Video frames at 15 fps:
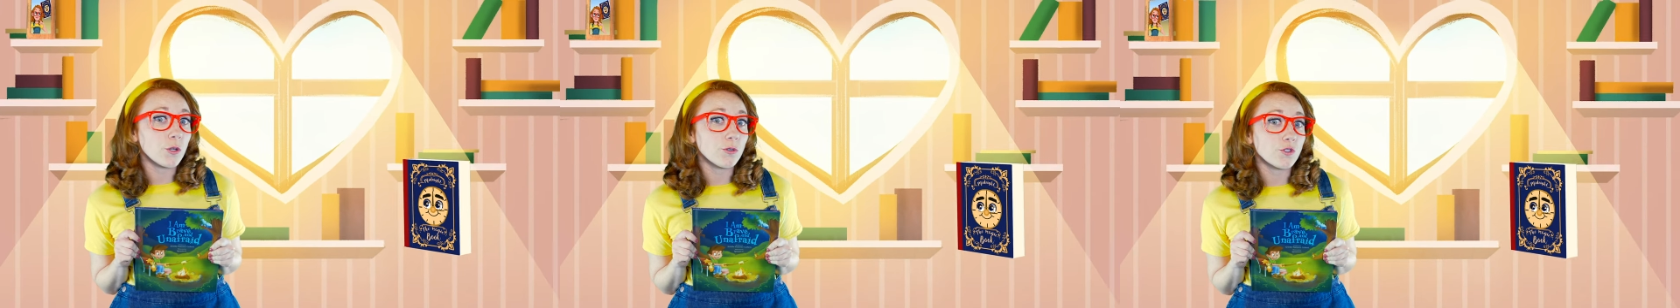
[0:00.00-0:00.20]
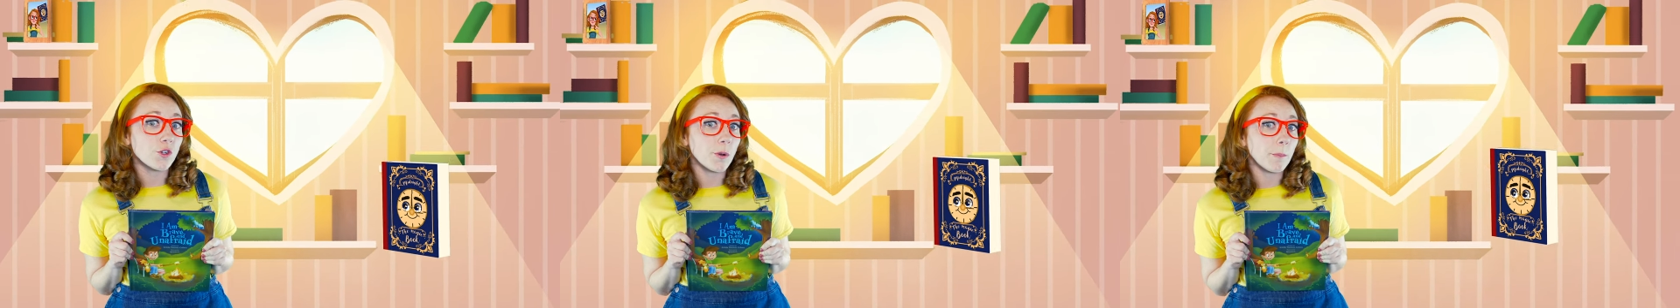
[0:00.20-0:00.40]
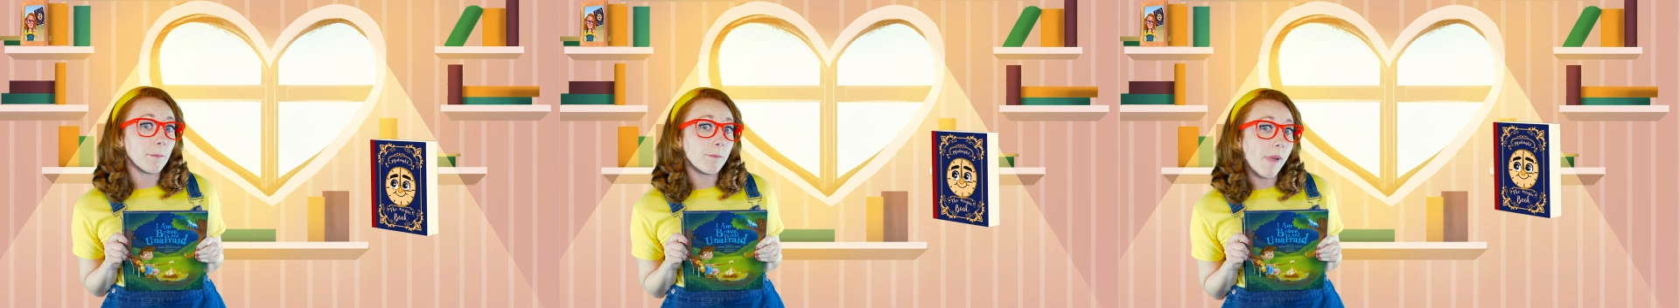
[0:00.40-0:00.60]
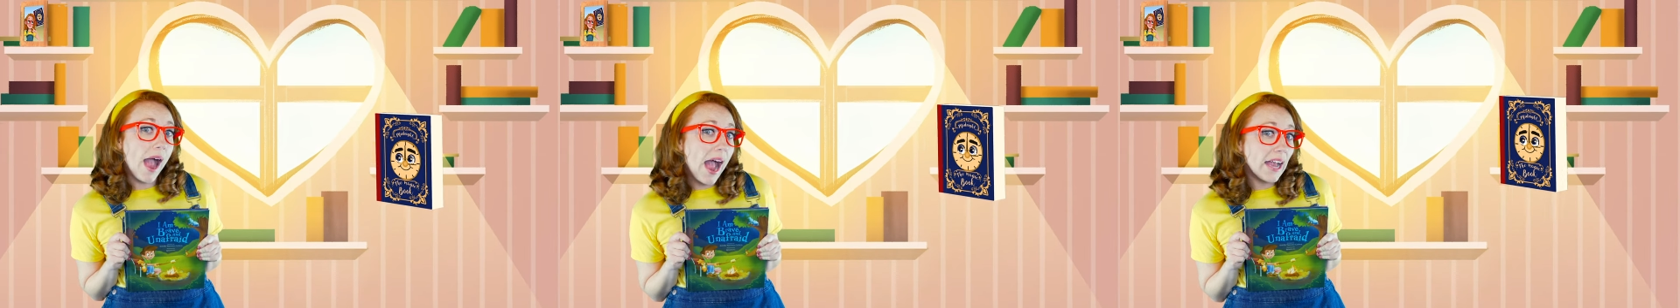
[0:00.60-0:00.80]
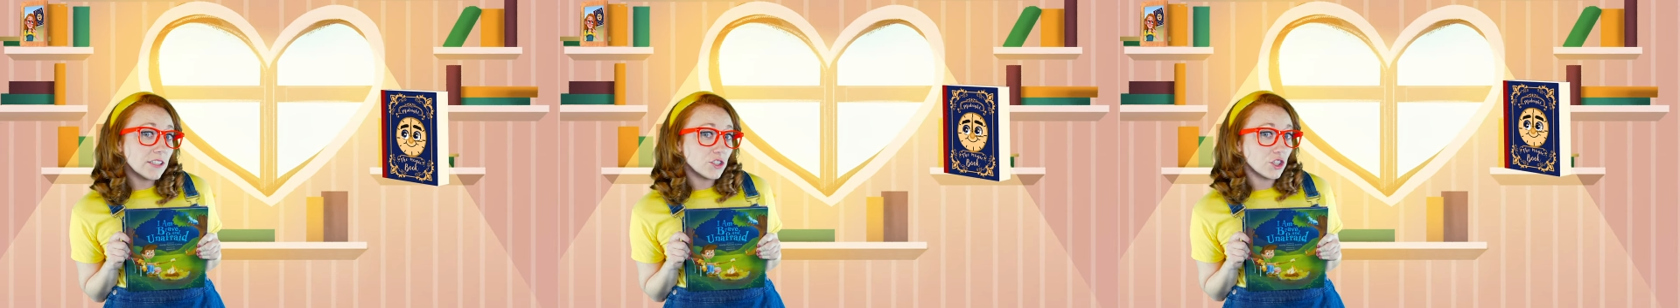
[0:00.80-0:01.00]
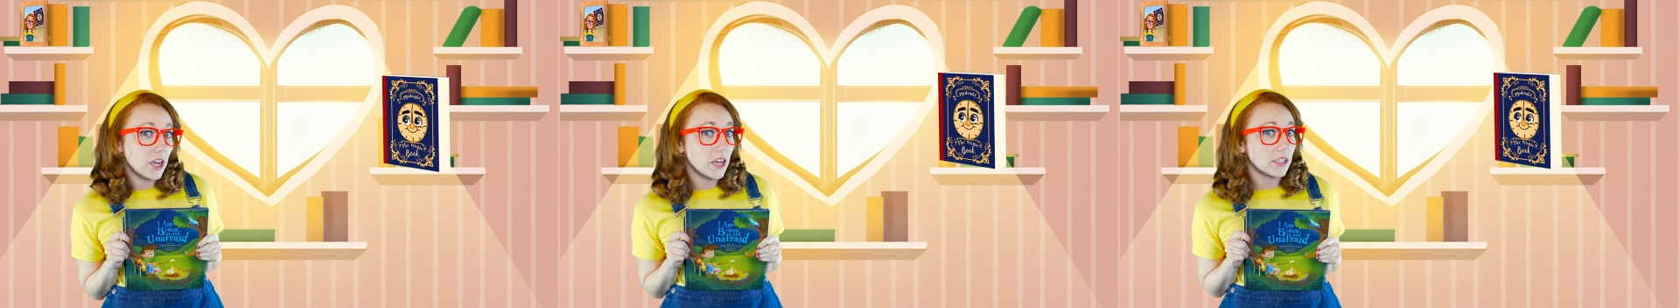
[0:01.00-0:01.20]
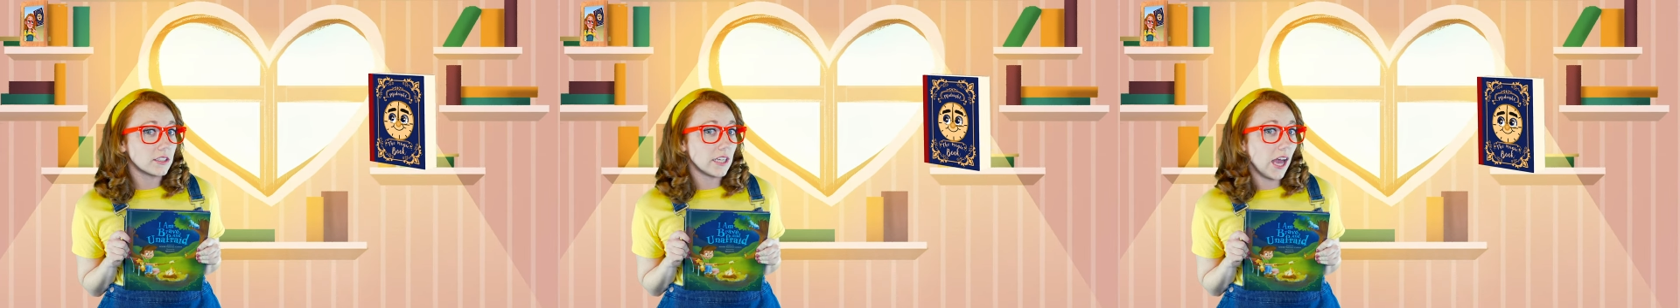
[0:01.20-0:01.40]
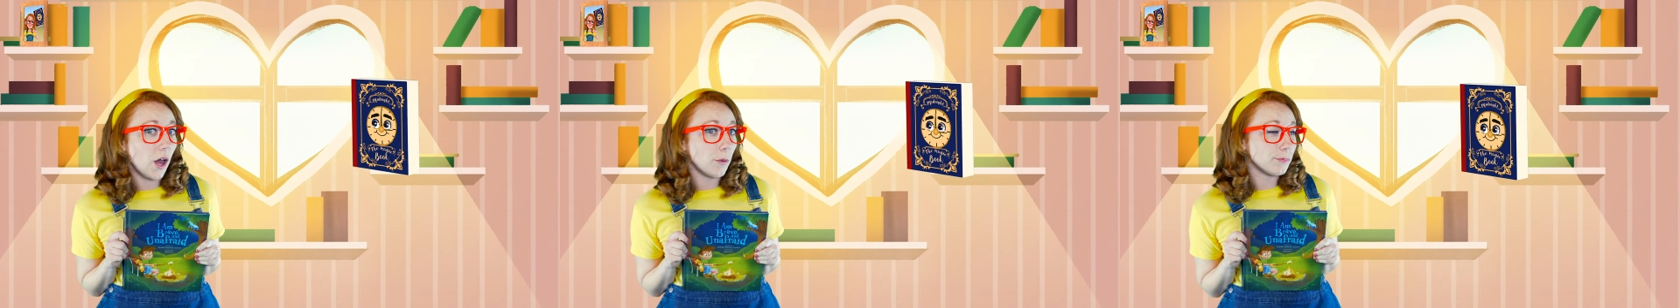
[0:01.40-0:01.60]
use your magic
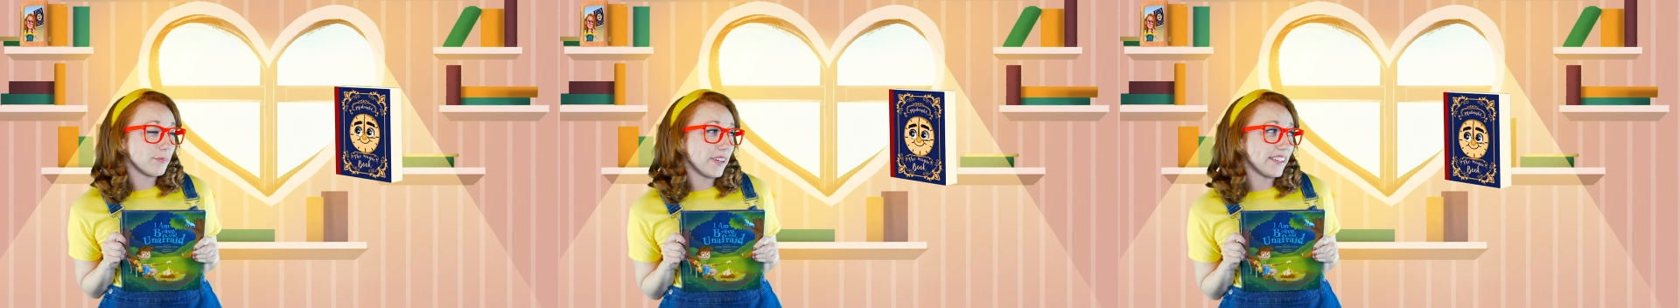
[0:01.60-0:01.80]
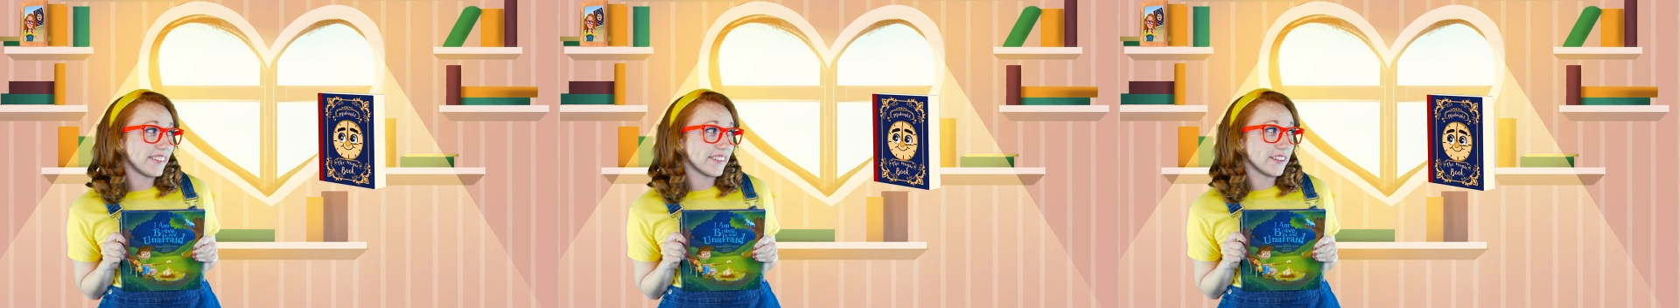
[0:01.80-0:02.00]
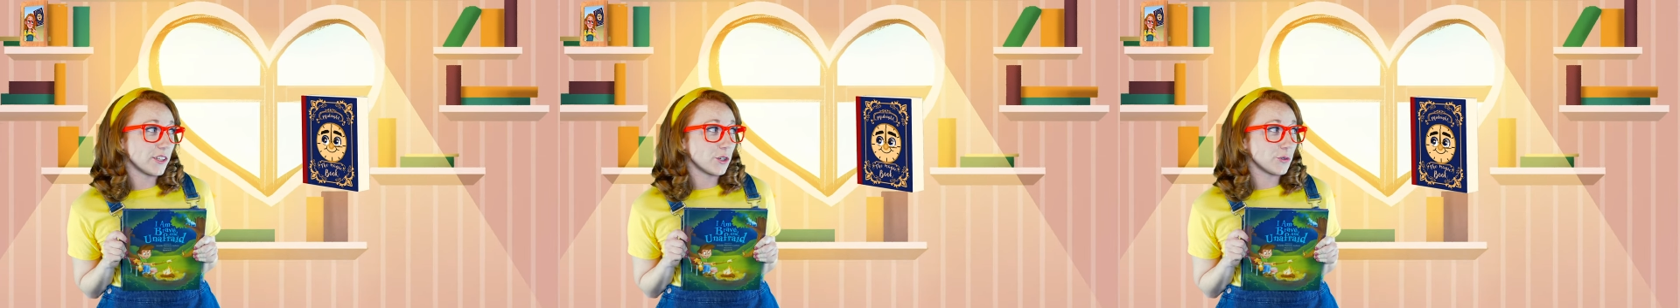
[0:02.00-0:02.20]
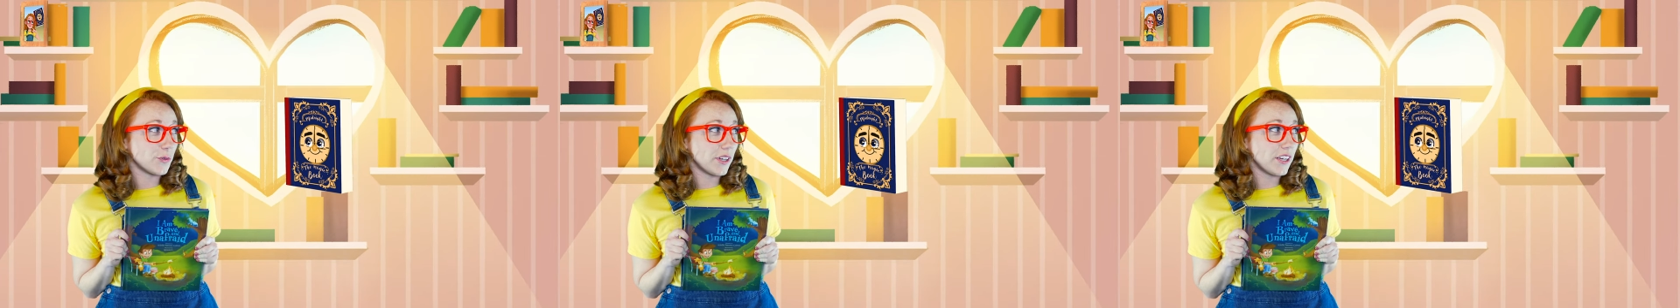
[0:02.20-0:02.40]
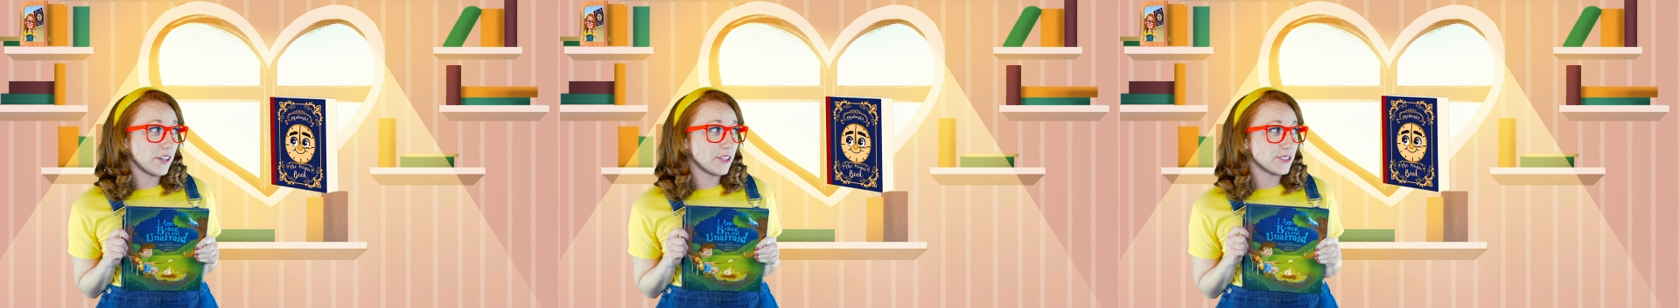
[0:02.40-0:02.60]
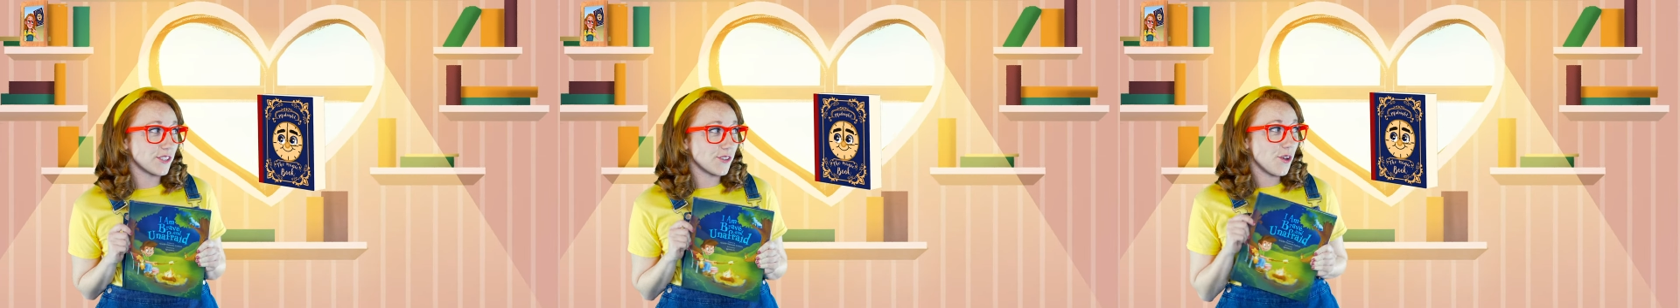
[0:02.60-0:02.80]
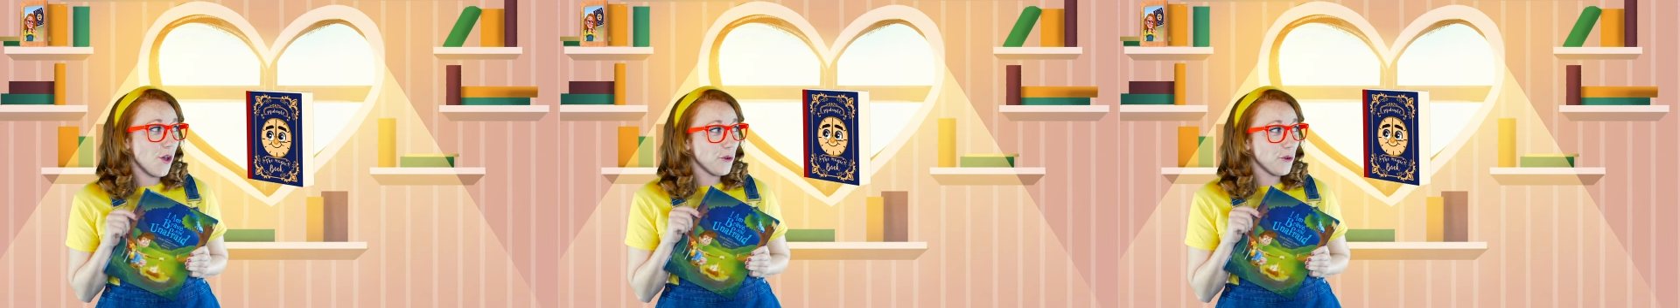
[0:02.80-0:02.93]
to help me and the little readers